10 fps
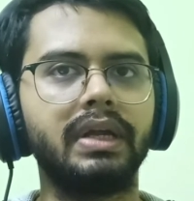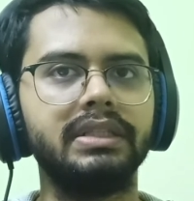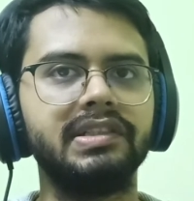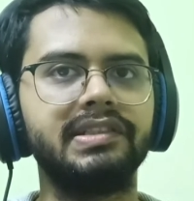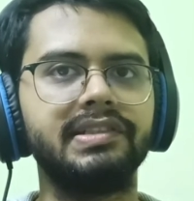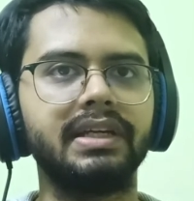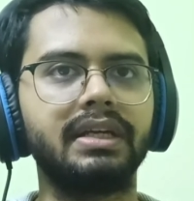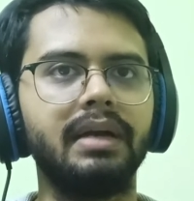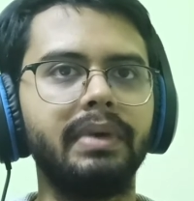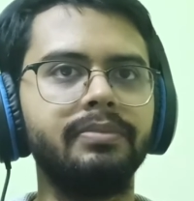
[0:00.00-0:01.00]
Okay, just a
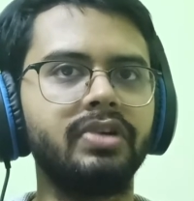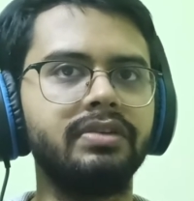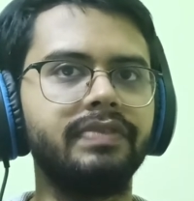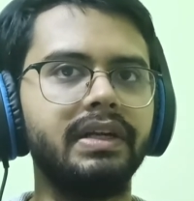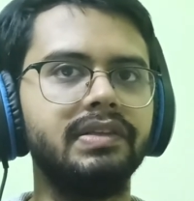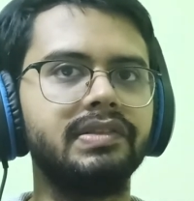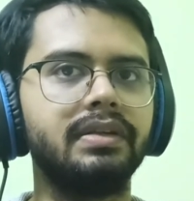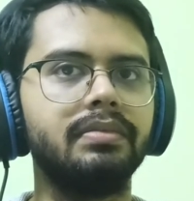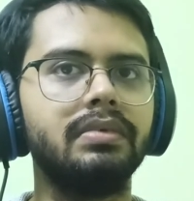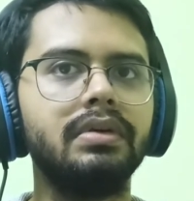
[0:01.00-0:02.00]
sec. I'm trying to find
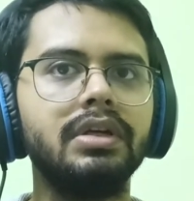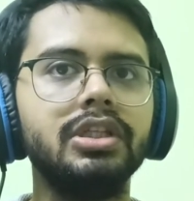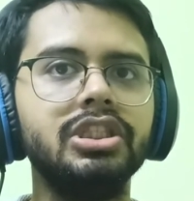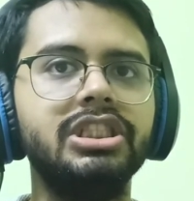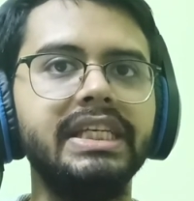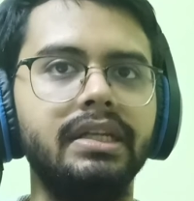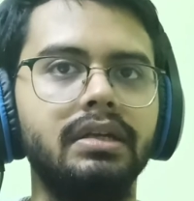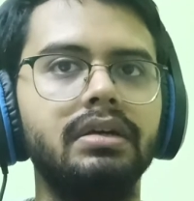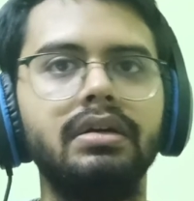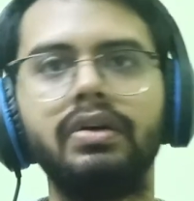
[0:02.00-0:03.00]
his name.
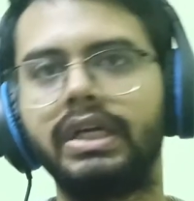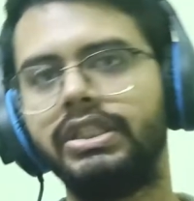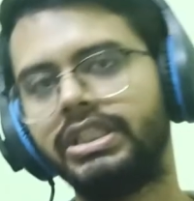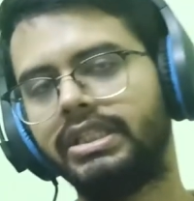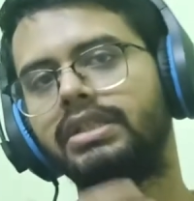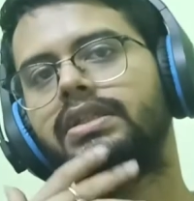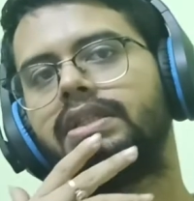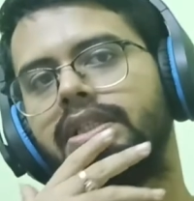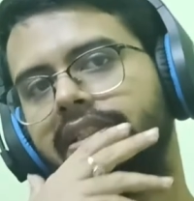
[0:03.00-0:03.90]
Jin. Okay, Jin.